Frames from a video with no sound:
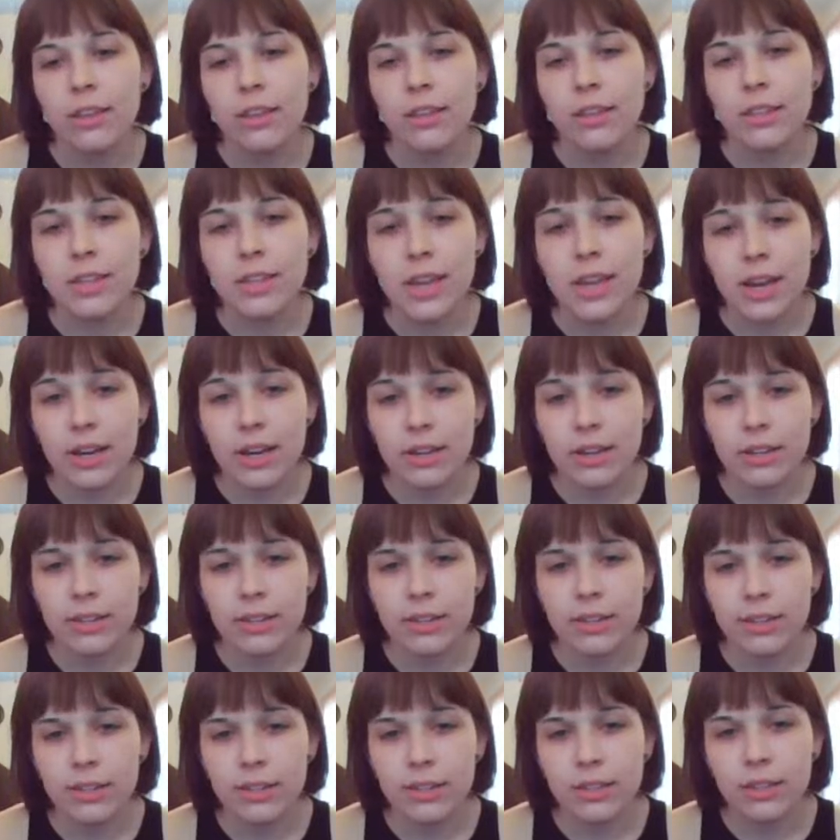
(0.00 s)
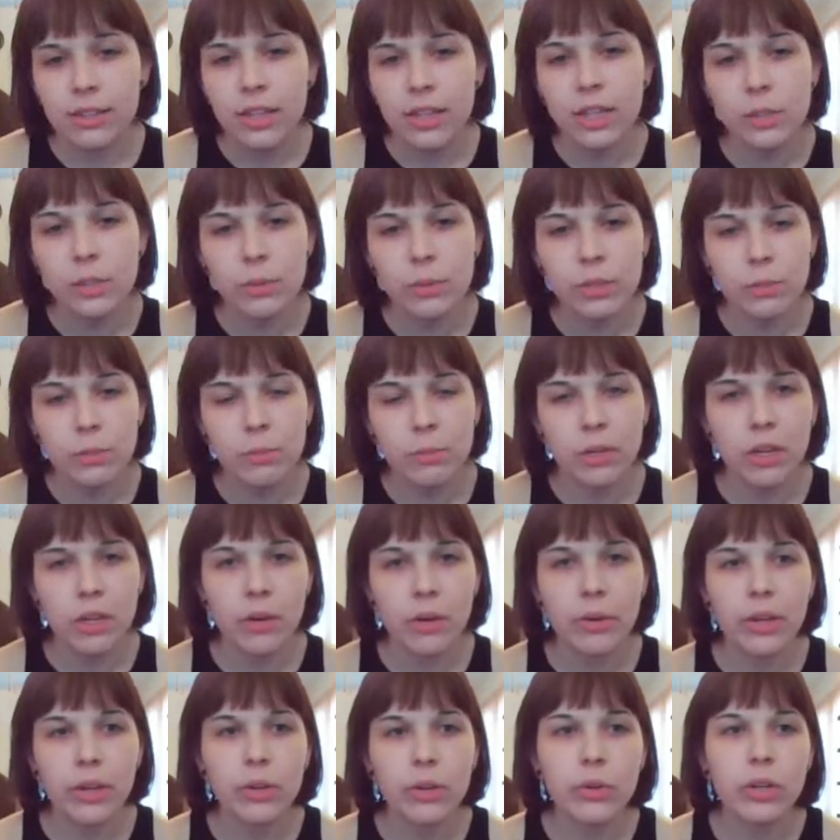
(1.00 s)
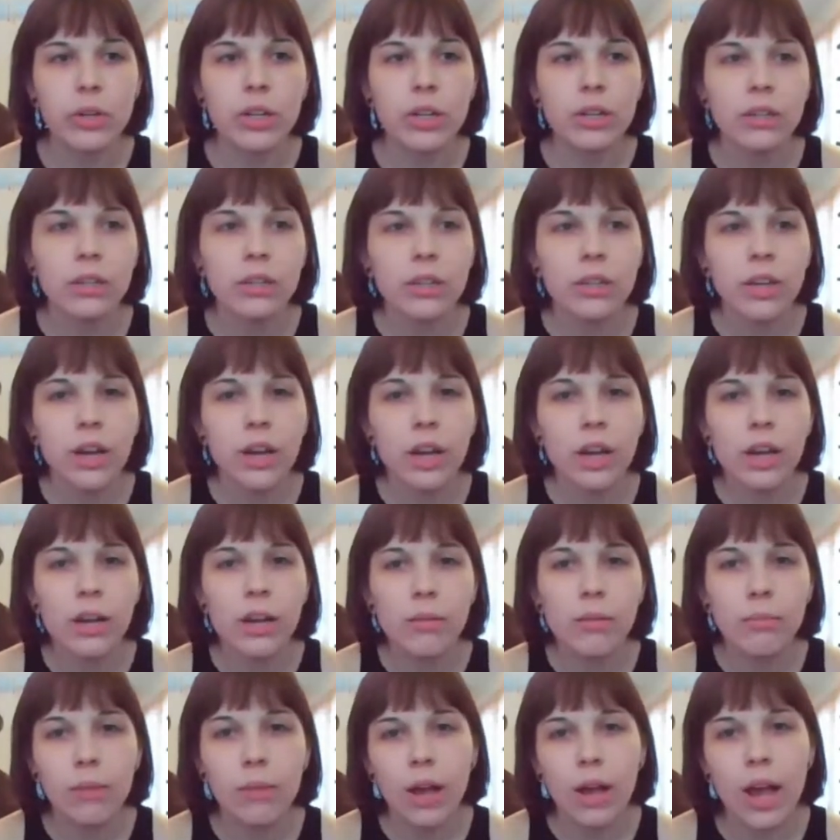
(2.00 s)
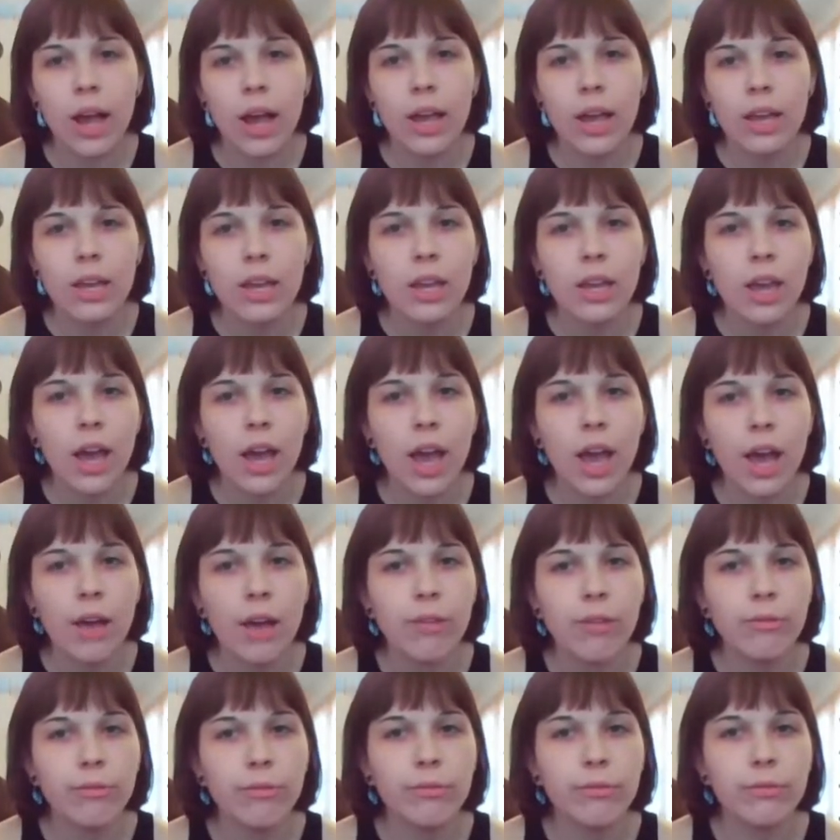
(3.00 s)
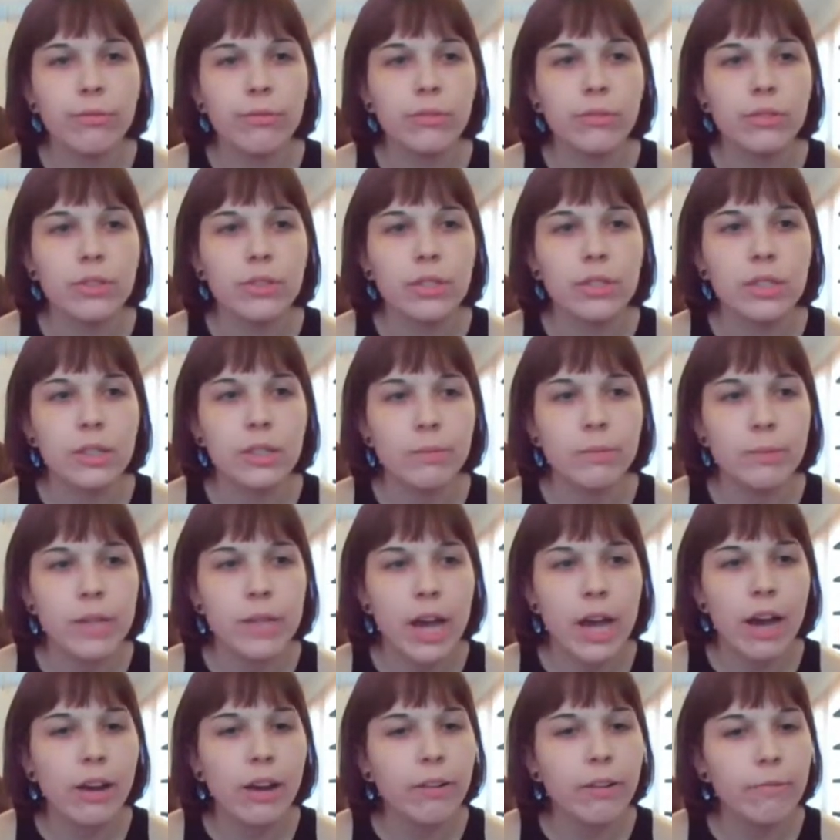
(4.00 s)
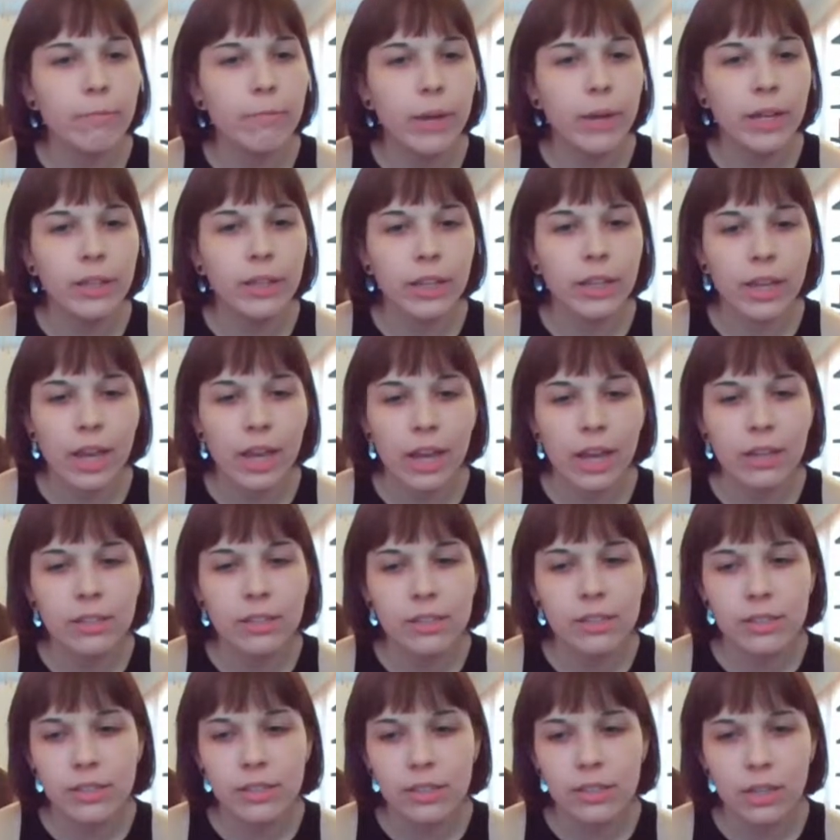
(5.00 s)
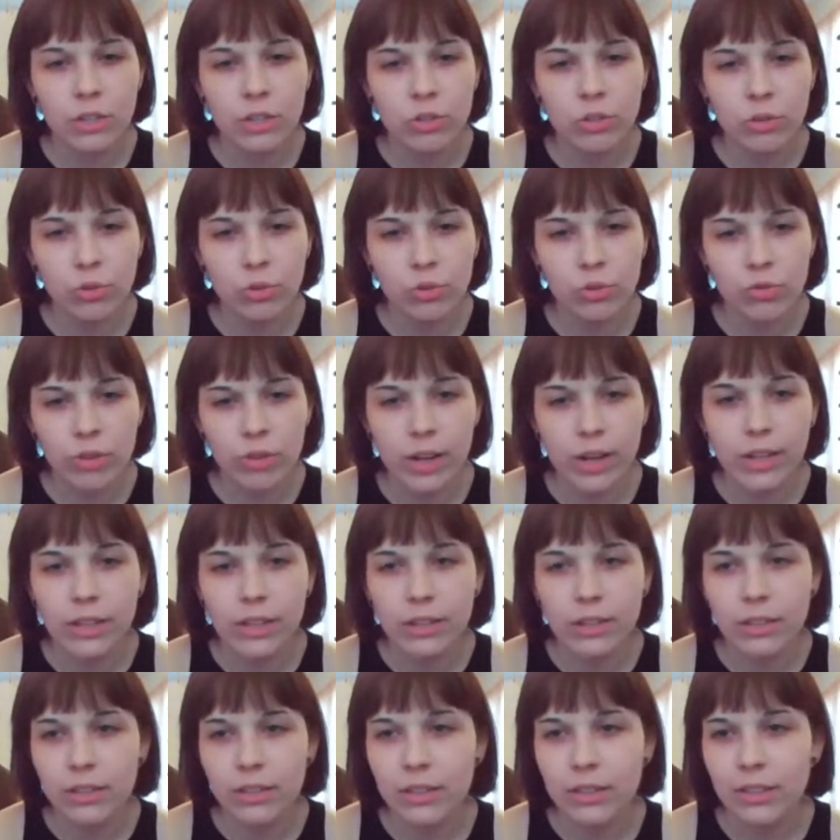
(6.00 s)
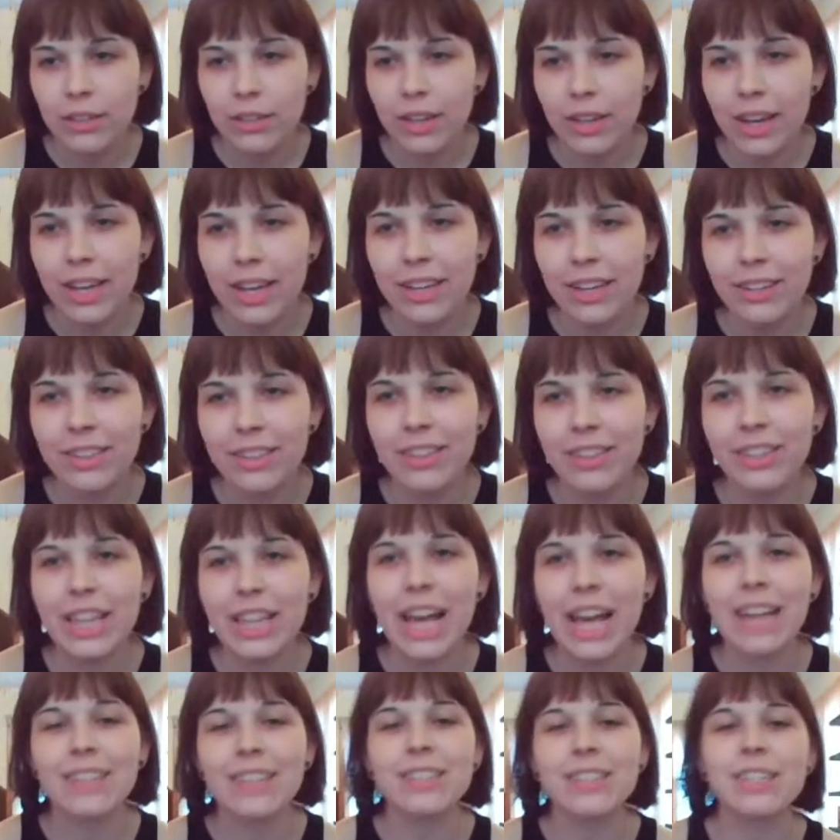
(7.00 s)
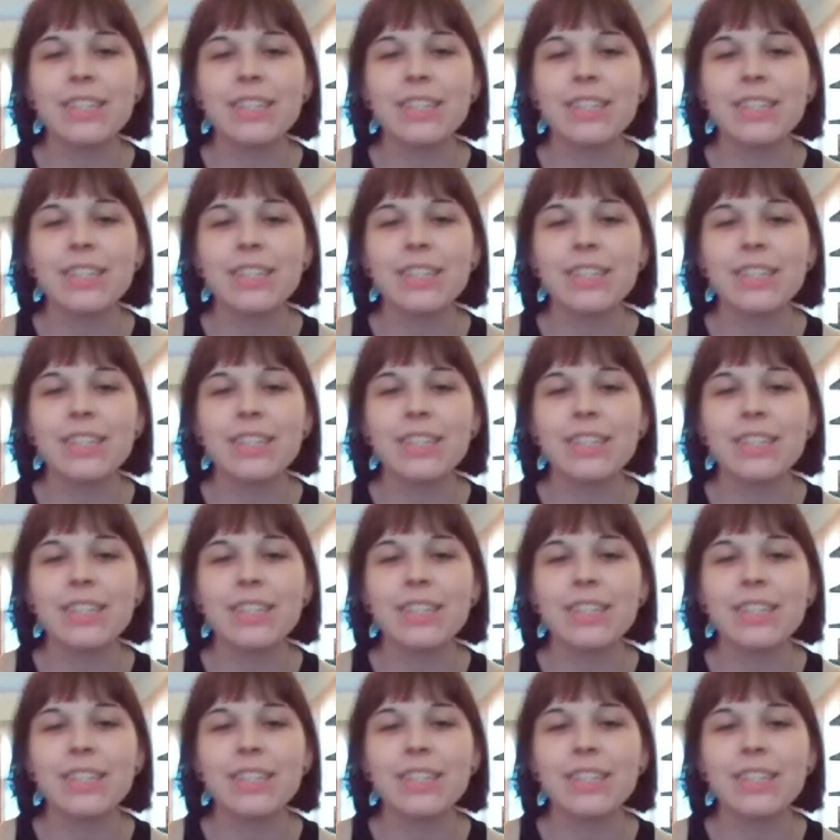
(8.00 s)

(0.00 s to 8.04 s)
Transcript: yeah, that's what's been going on. I have slipped out of my like existential dread. The last